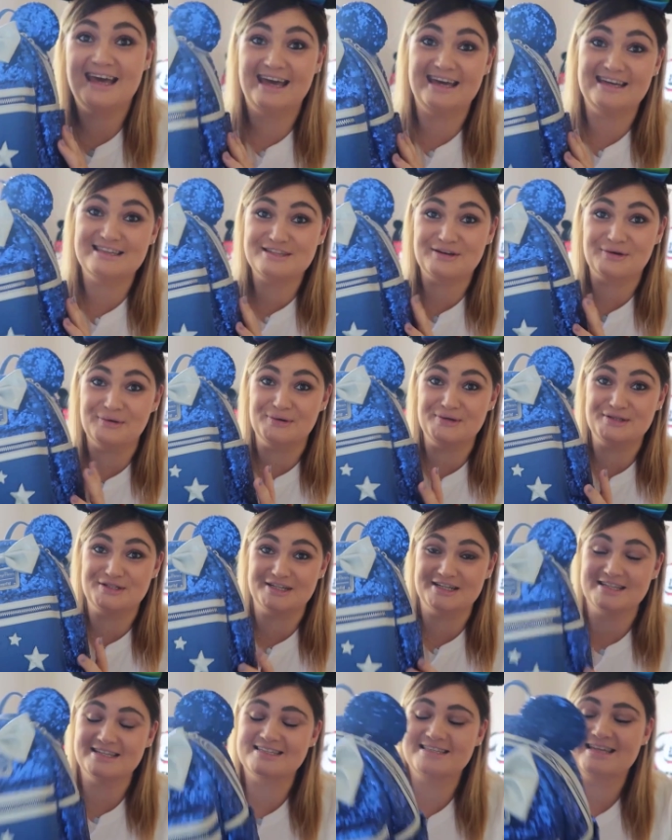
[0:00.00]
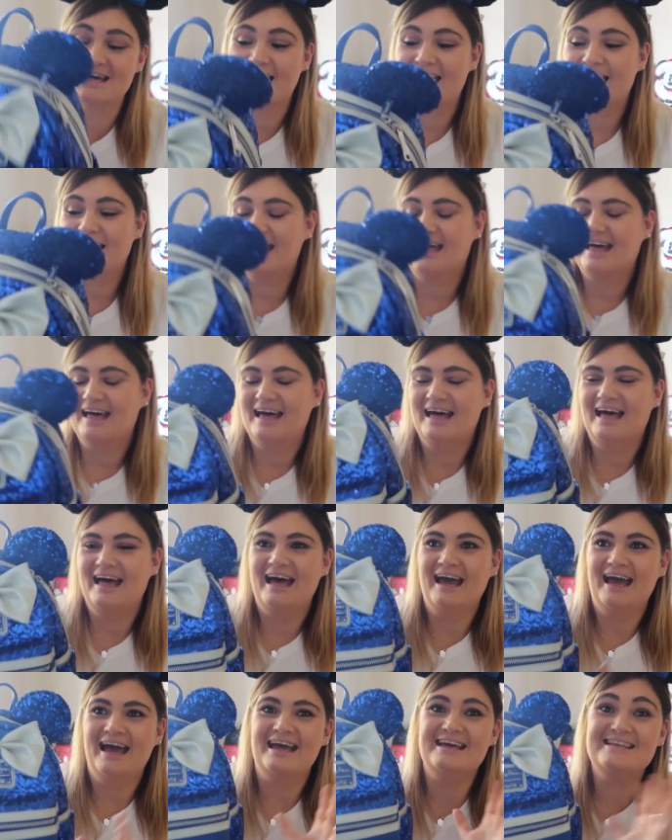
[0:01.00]
it's gorgeous.
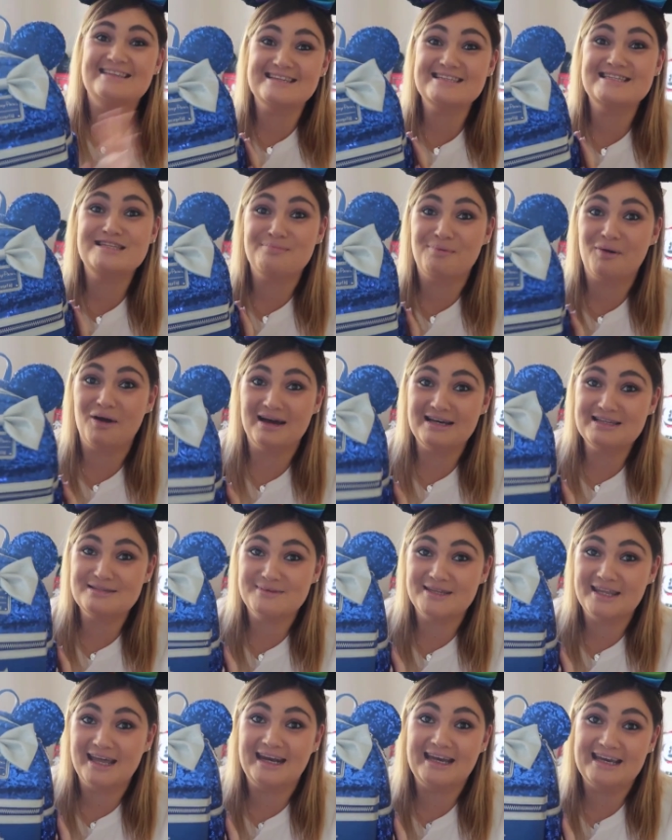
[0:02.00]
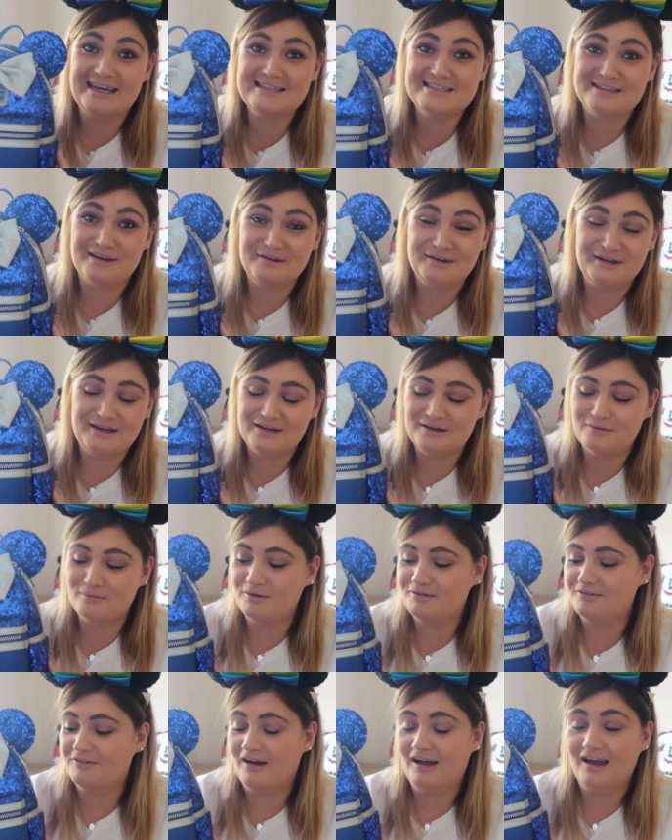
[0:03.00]
It does surprise me that it is only at
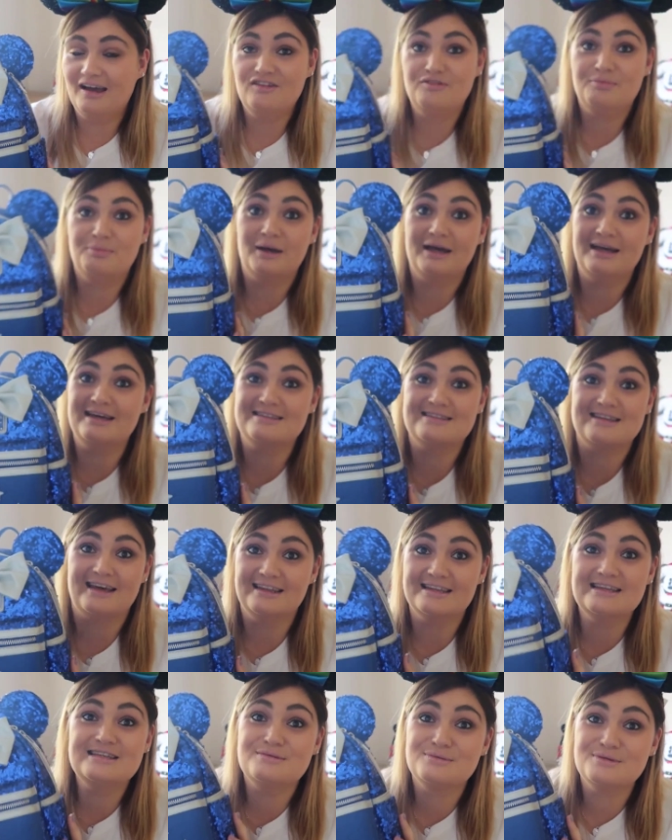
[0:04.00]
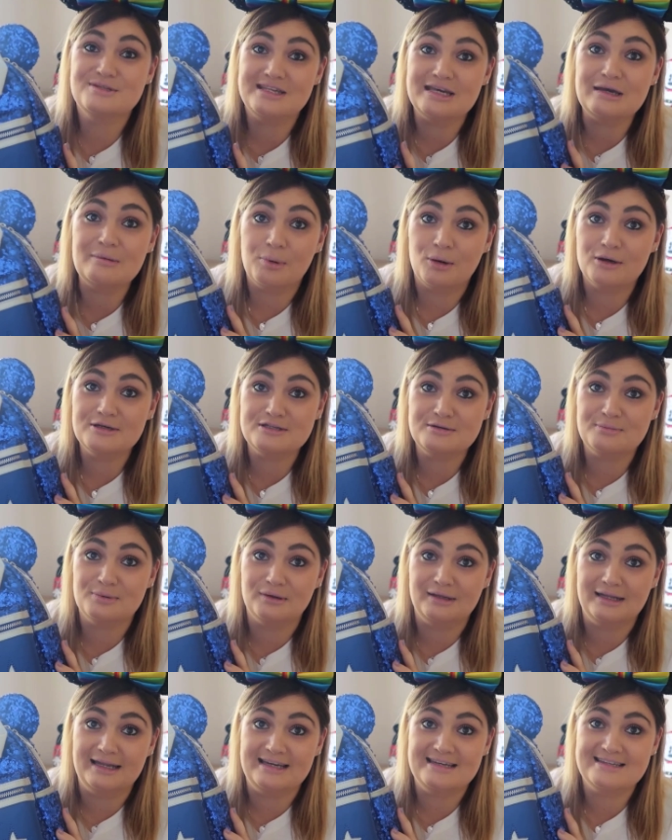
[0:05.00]
number 5, but it's like, this was the
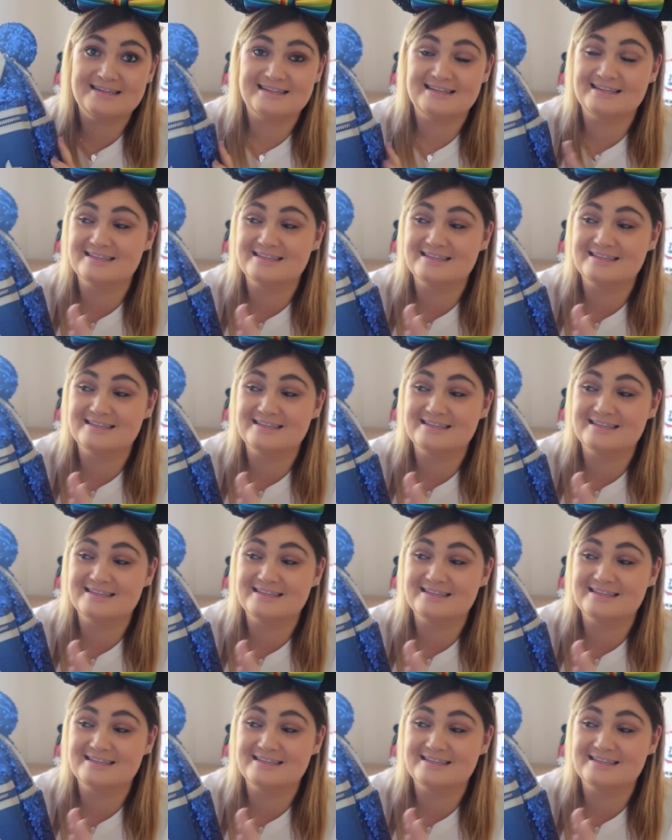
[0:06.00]
impossible list.